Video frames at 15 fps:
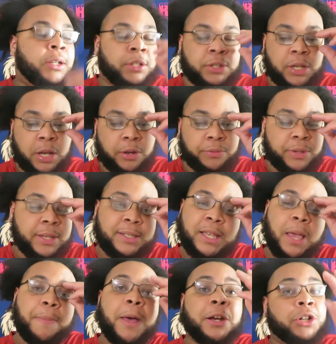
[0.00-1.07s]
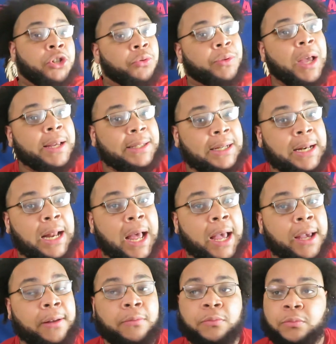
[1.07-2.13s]
So this came out in
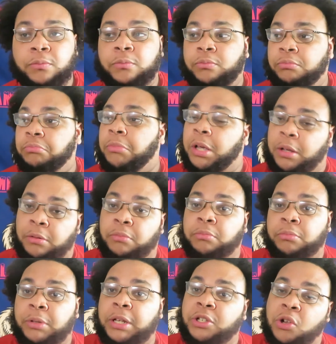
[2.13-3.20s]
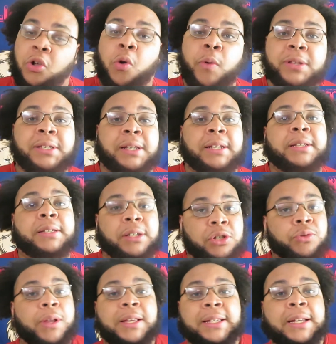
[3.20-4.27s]
2009, and there's no coincidence, in
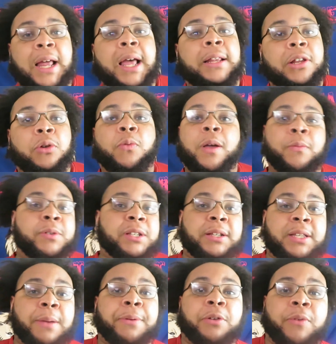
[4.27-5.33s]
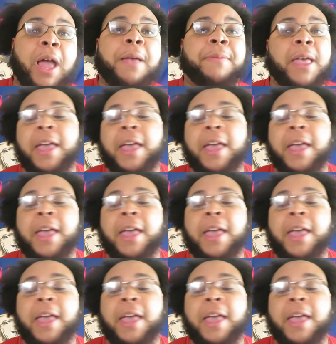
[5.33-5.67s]
2009, Lil Wayne was on top of the rap